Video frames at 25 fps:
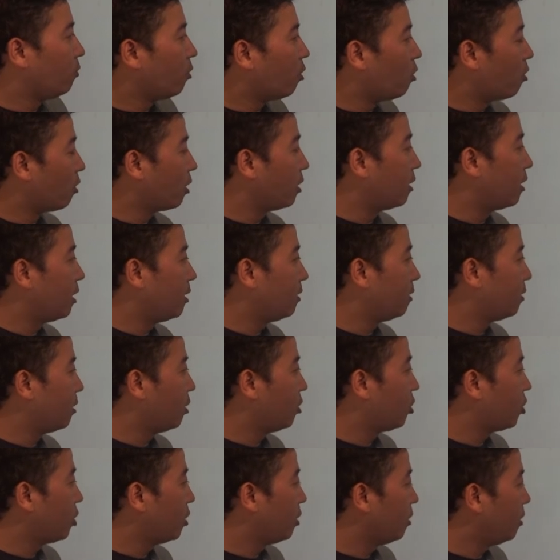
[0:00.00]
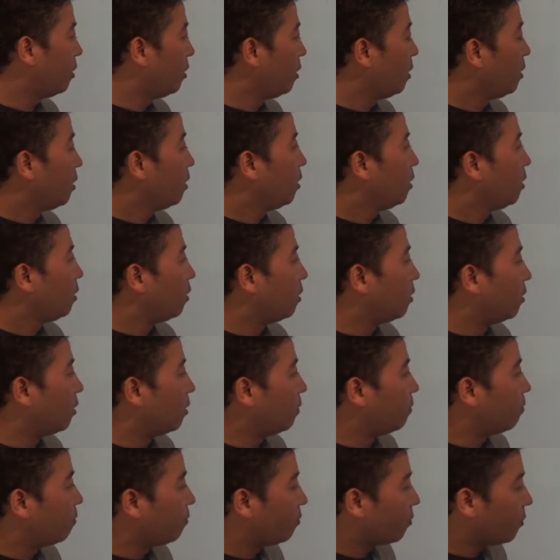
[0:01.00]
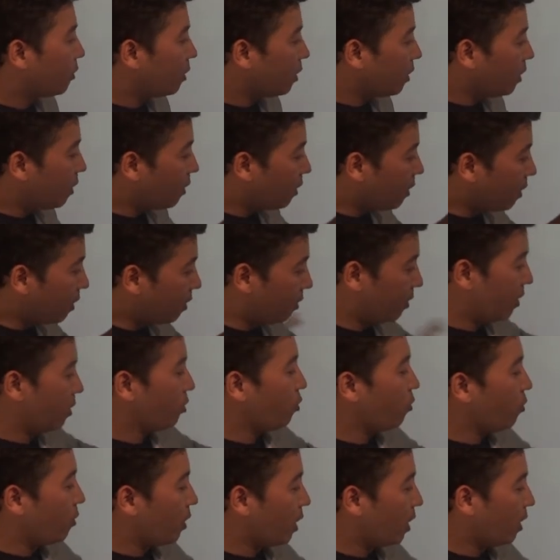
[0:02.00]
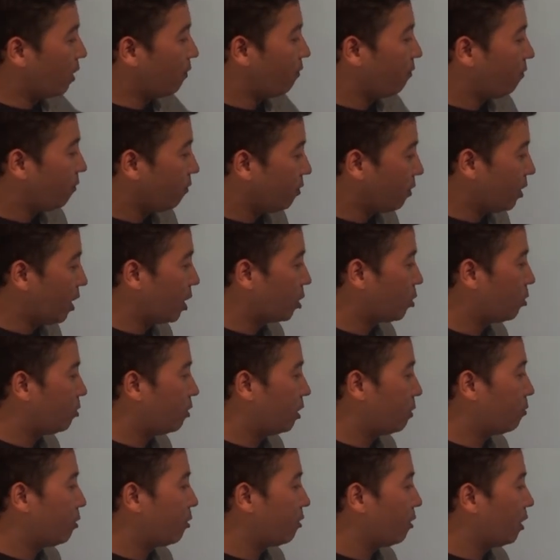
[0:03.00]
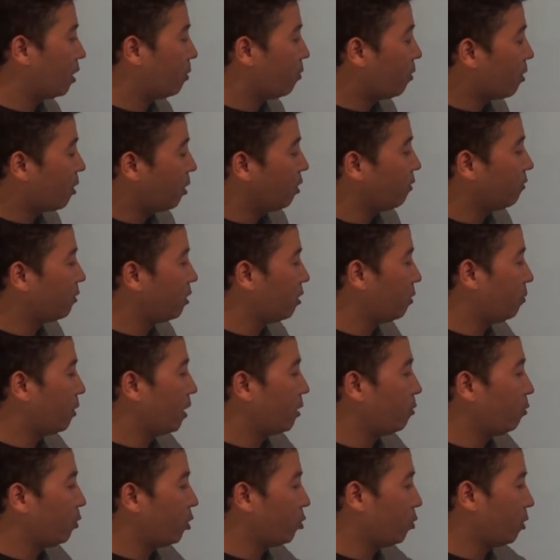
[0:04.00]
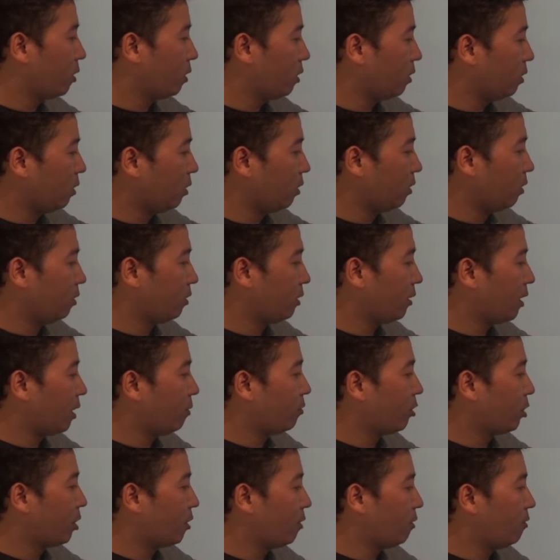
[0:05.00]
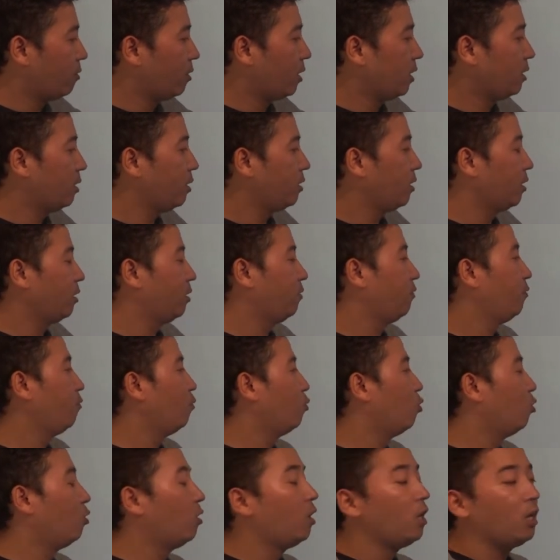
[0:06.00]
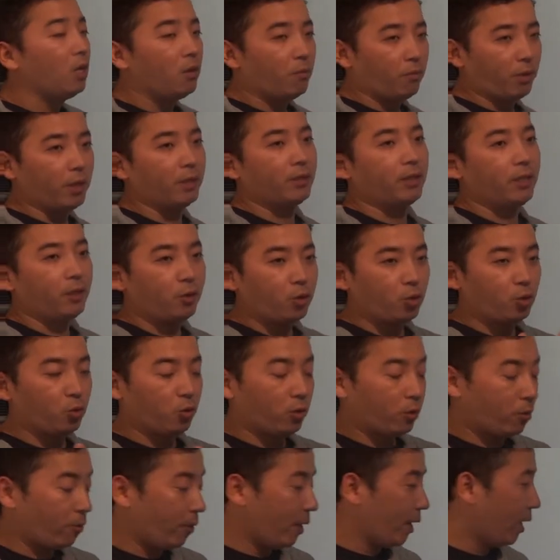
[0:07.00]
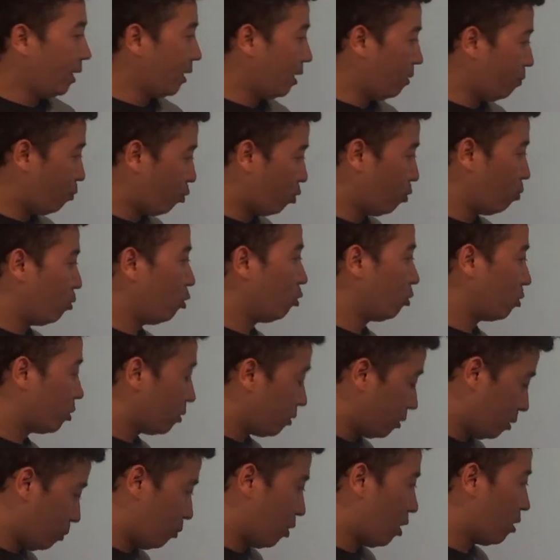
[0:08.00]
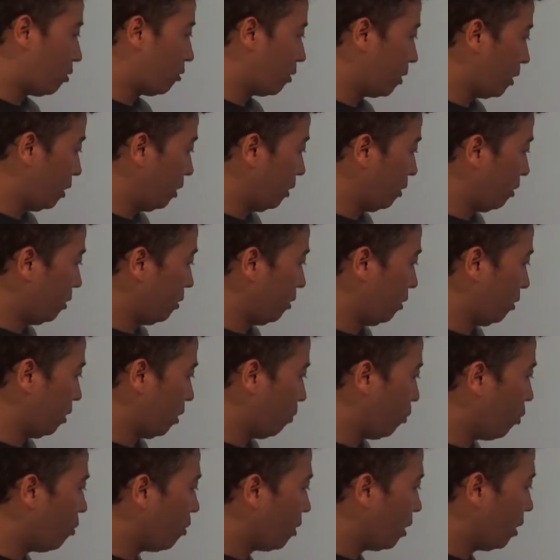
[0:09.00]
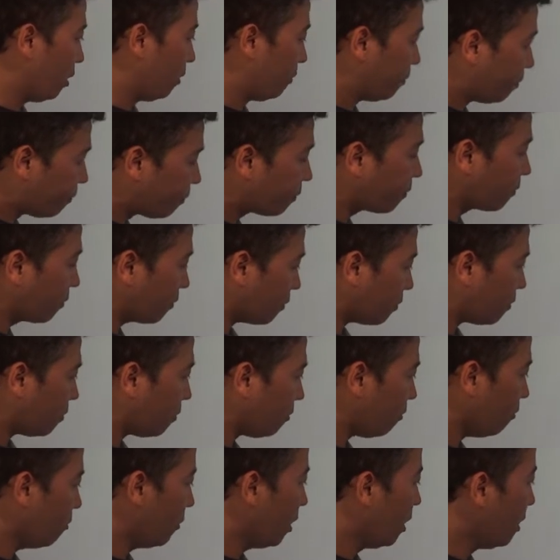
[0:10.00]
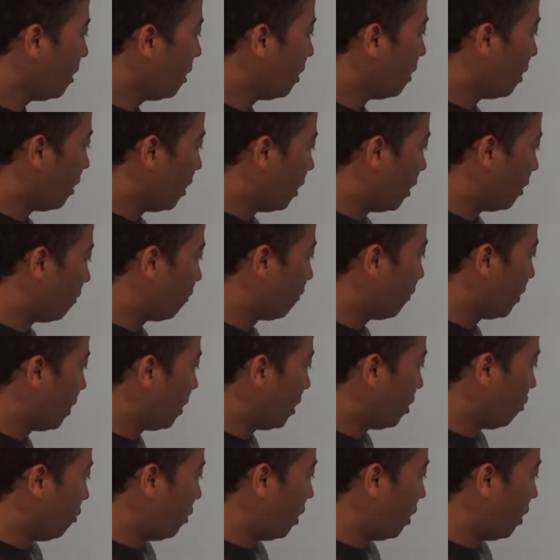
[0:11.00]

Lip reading: organization. And then you have National Democratic Party of Tibet, which was established around 1994, basically to create and promote democracy in the community. And finally,